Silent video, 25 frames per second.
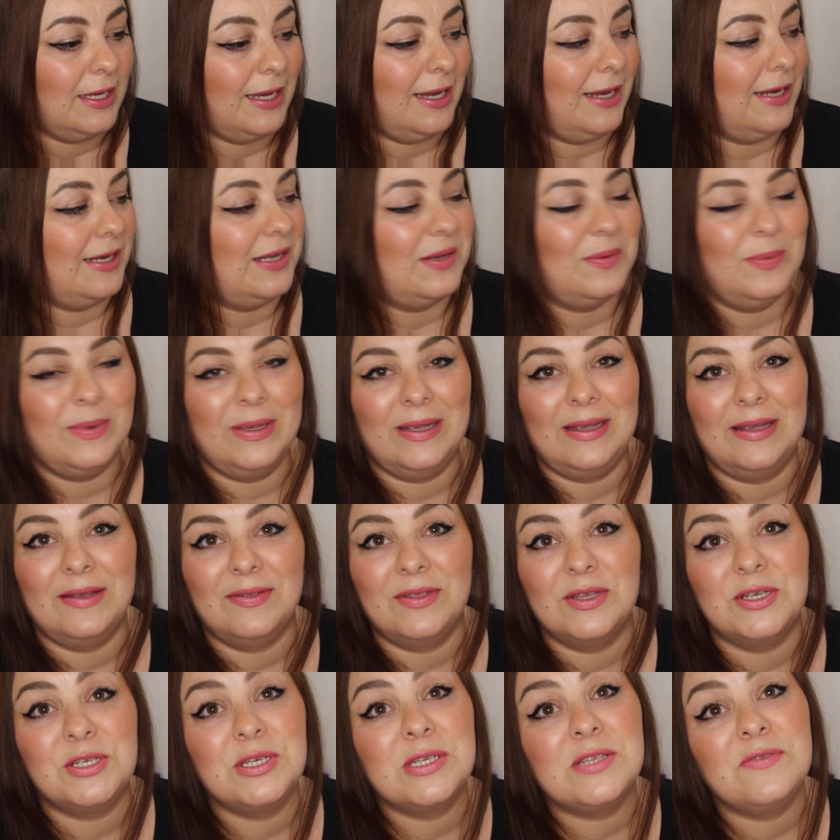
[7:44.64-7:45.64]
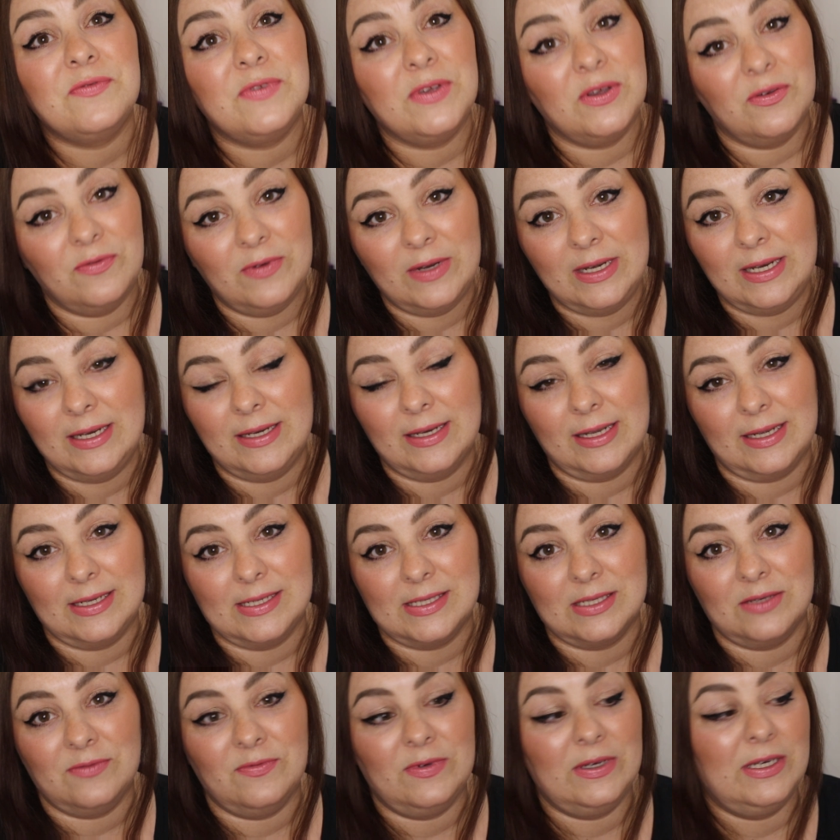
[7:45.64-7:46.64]
Anyway, they just feel really
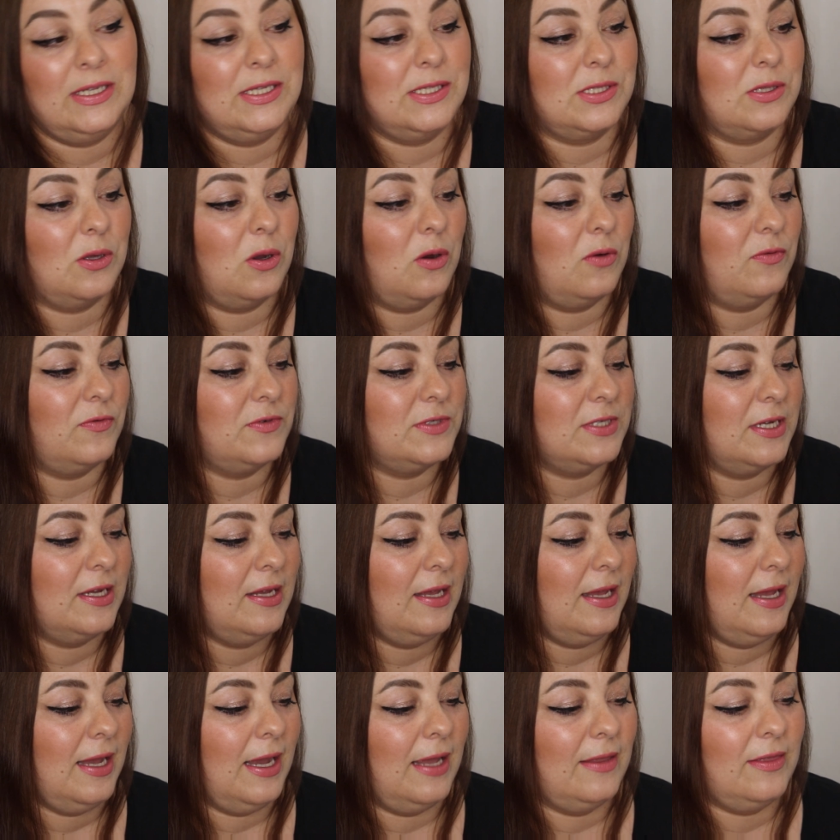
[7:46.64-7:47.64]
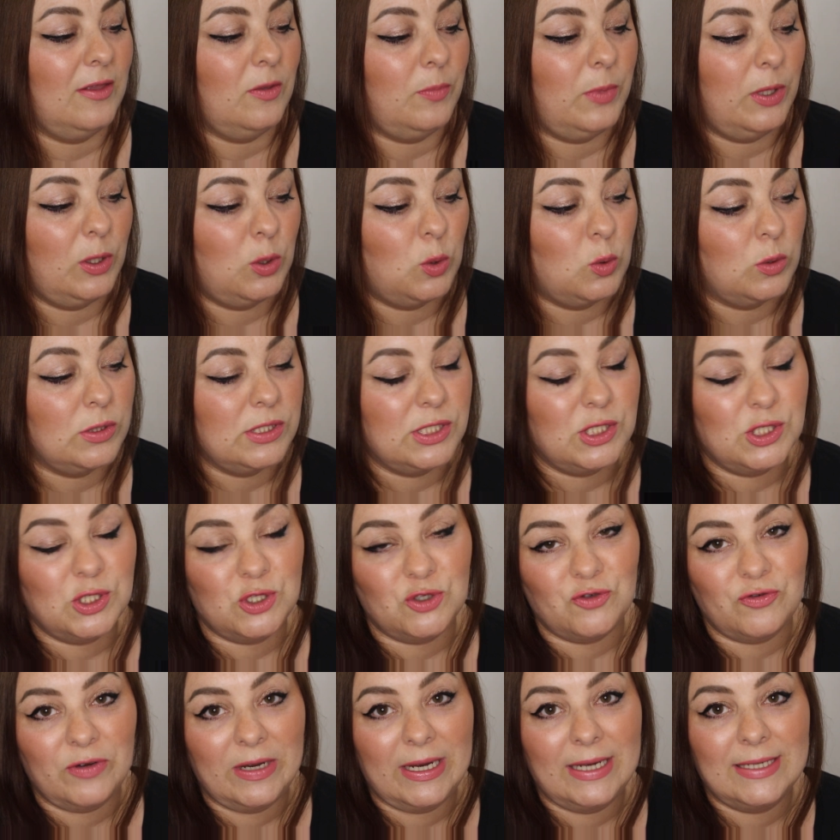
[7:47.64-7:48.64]
nice and really soft. And they'll be going
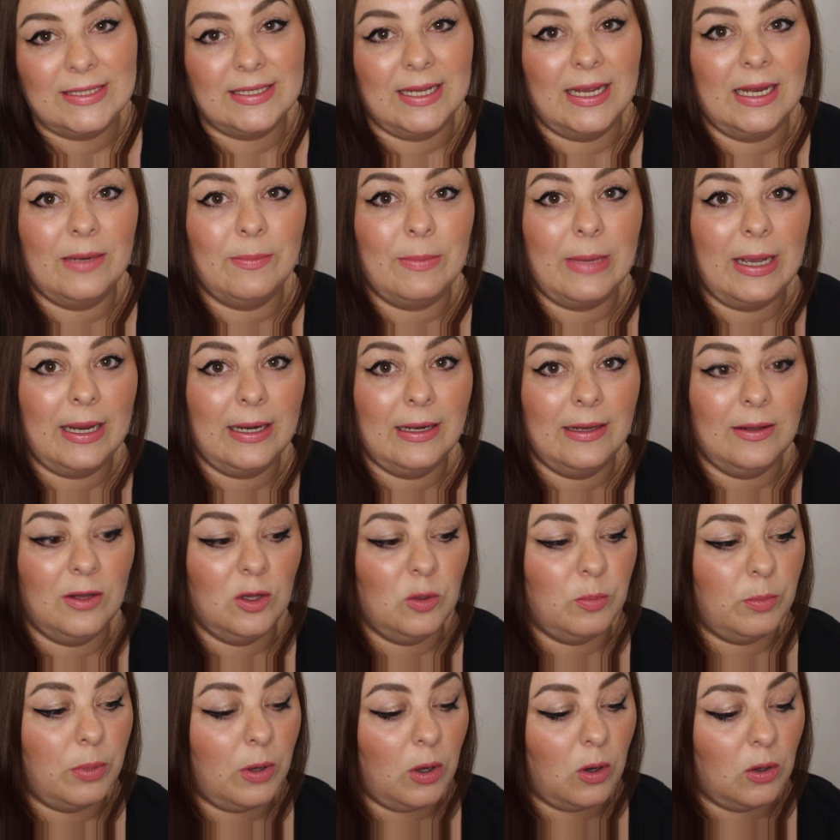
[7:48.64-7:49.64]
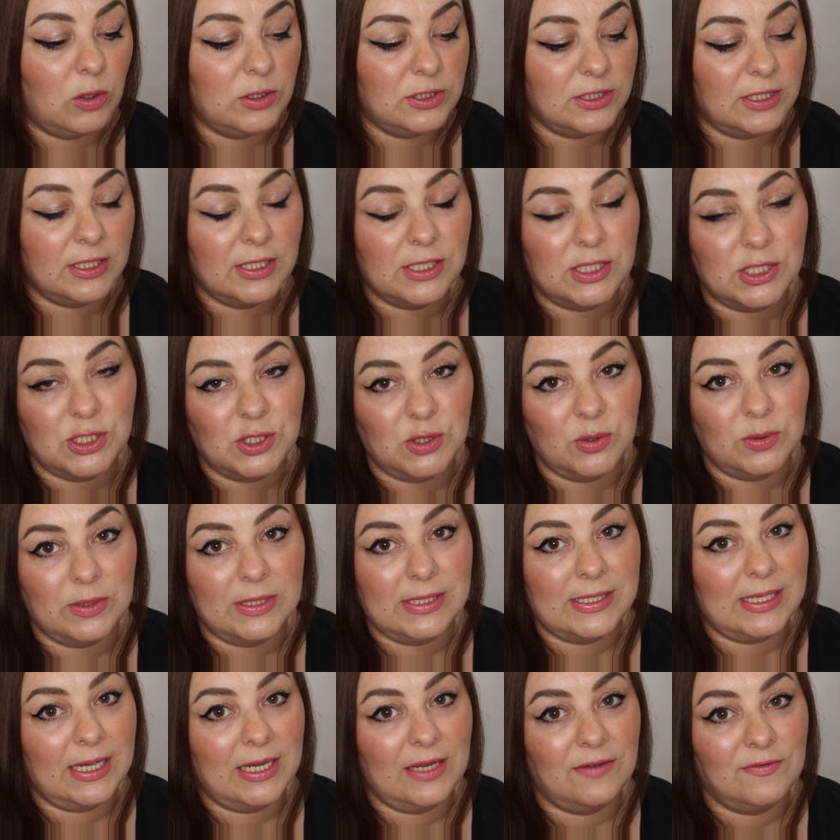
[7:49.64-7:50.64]
straight in my little pot as soon
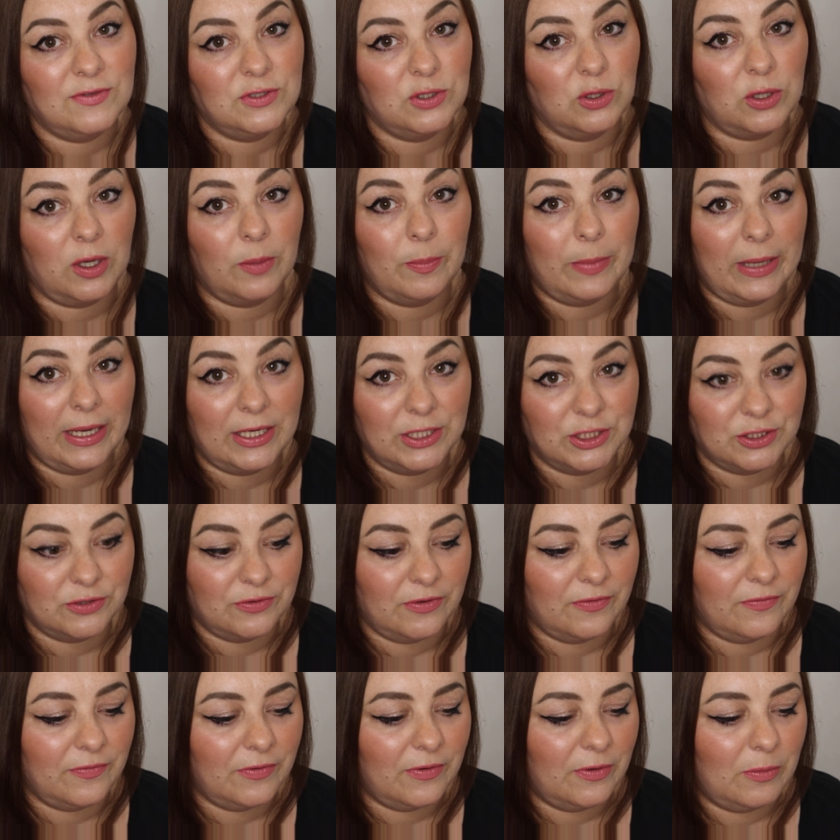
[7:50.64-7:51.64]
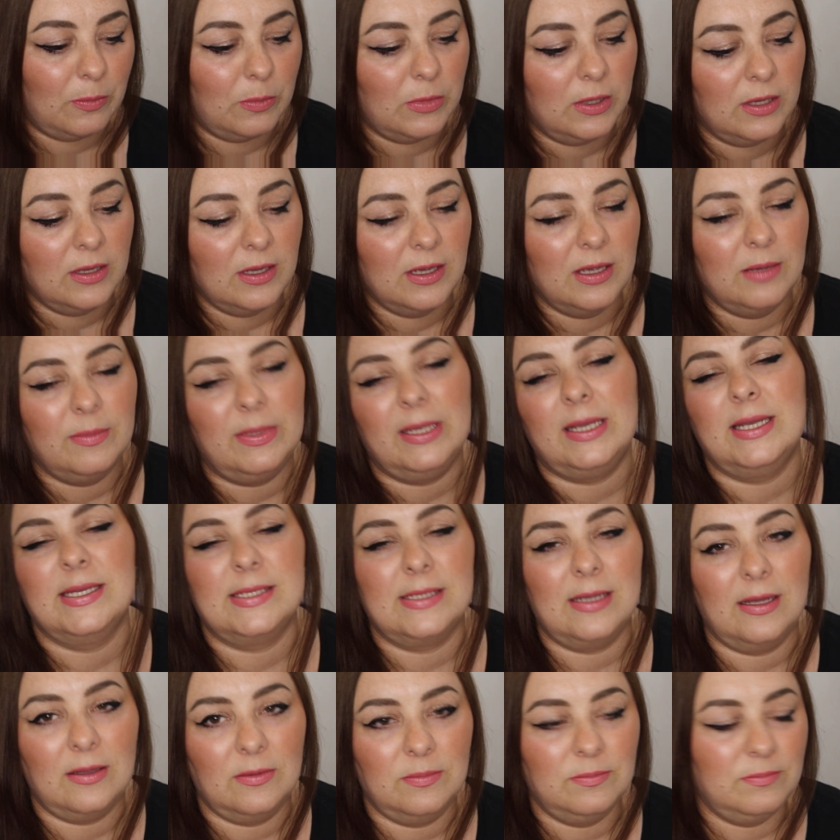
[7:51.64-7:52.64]
as I have took a picture of them.
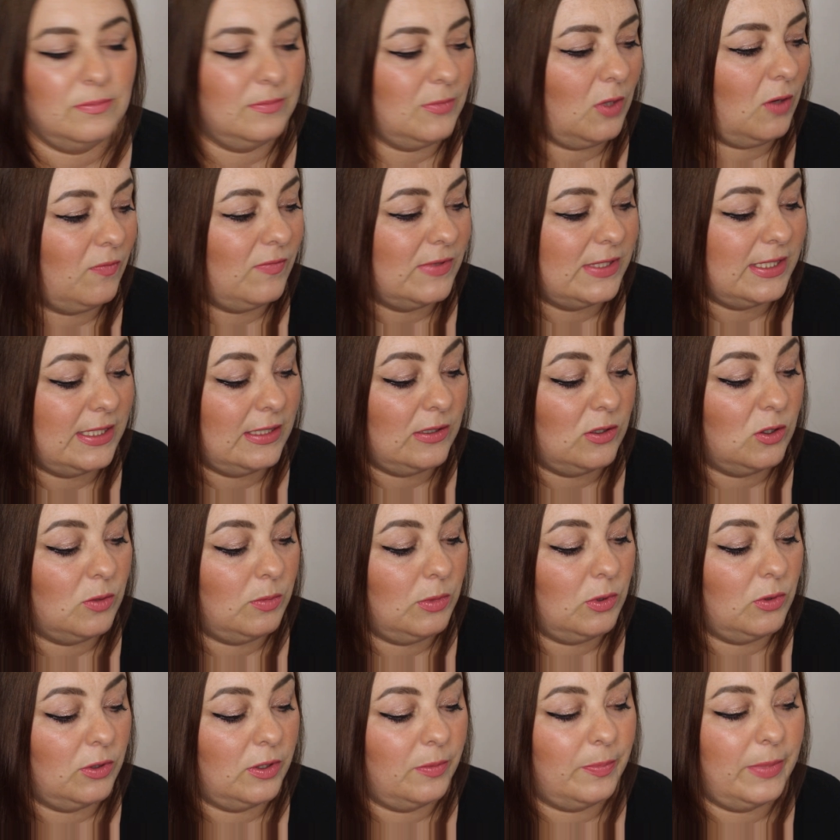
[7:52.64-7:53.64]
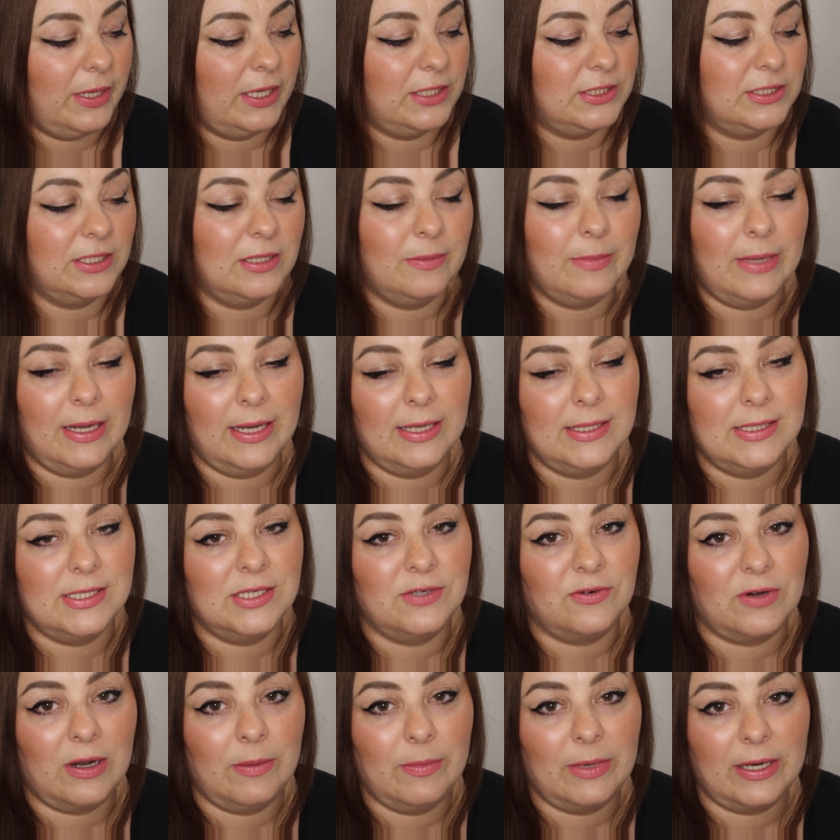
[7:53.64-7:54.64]
Because I'll obviously upload a picture to my
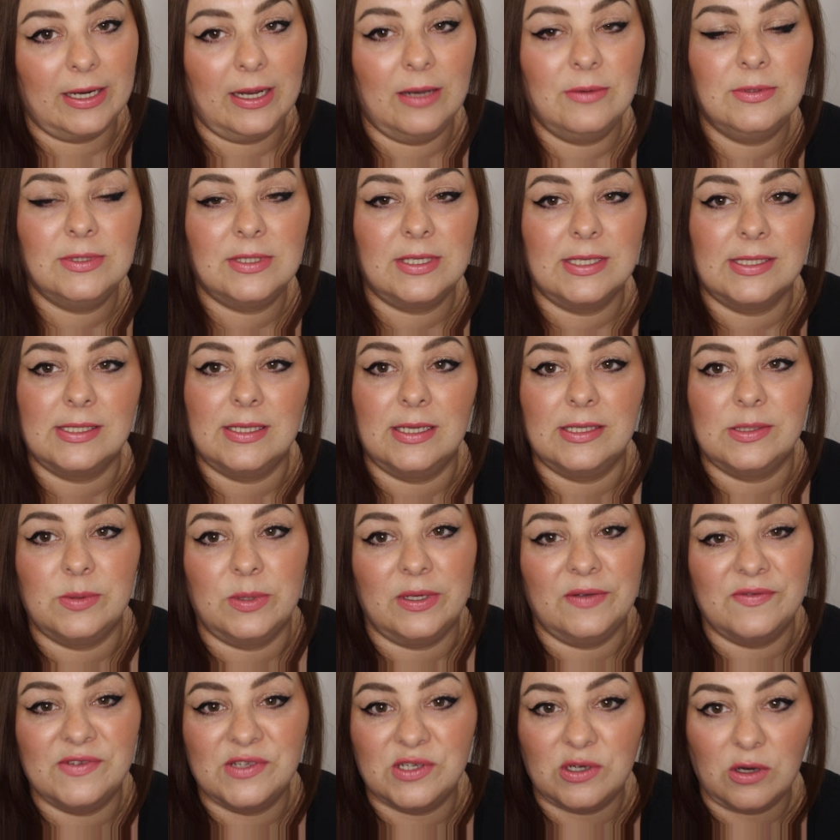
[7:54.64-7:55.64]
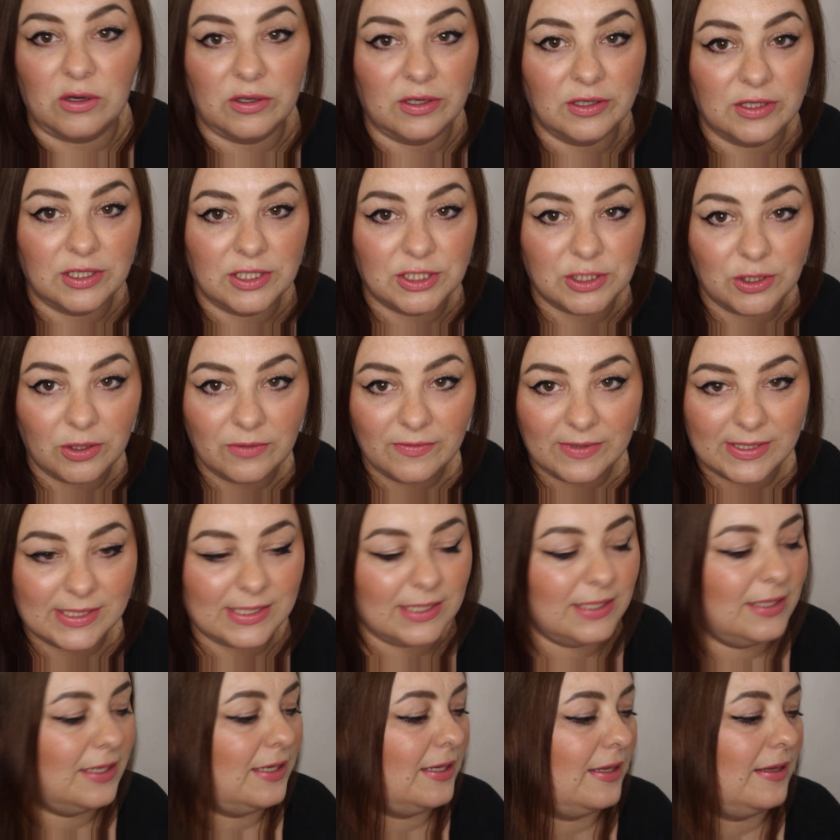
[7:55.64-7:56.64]
Instagram account, because that's what I've started to do
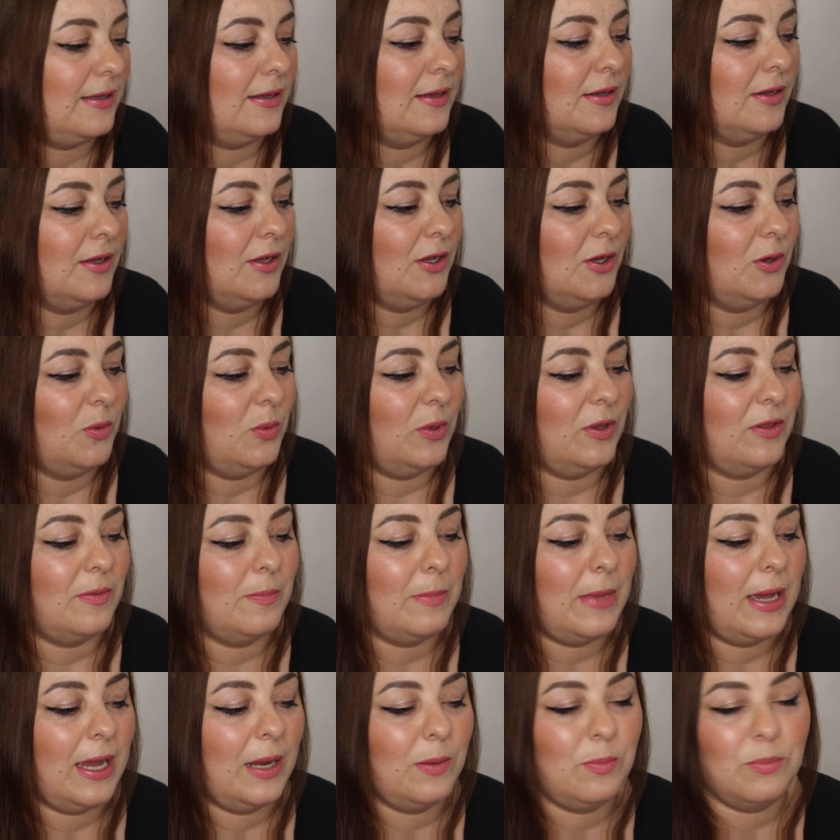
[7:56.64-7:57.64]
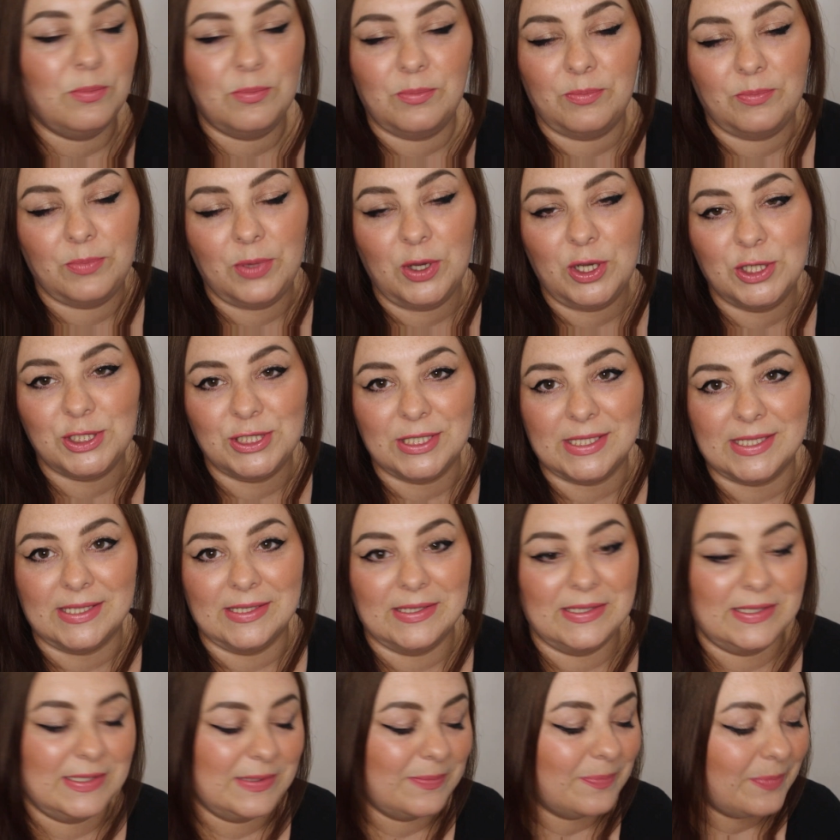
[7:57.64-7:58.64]
recently with my
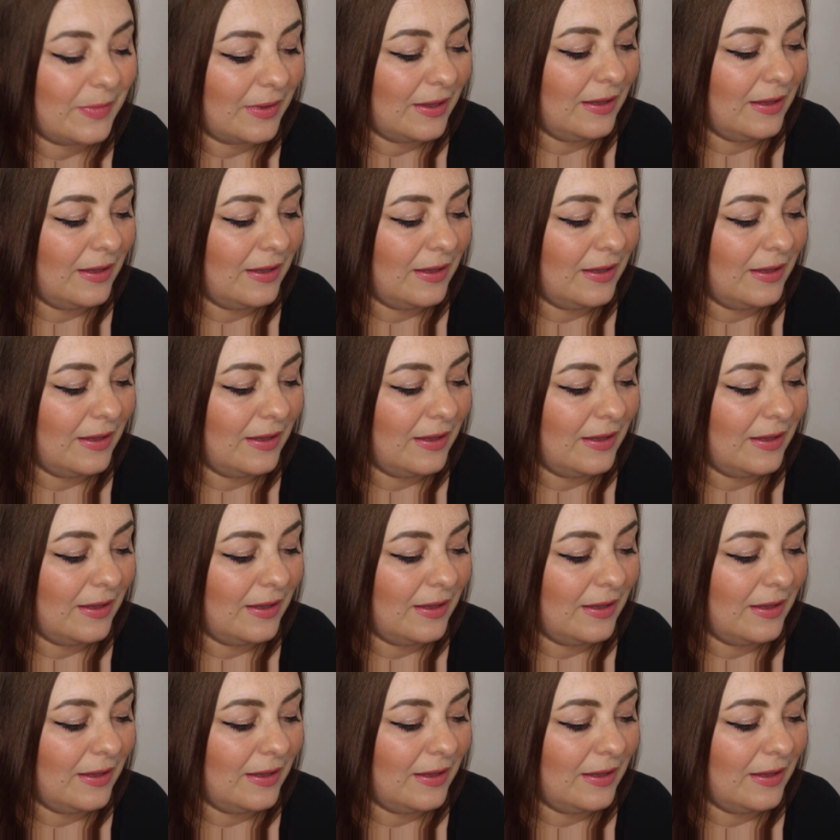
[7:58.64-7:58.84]
purchases.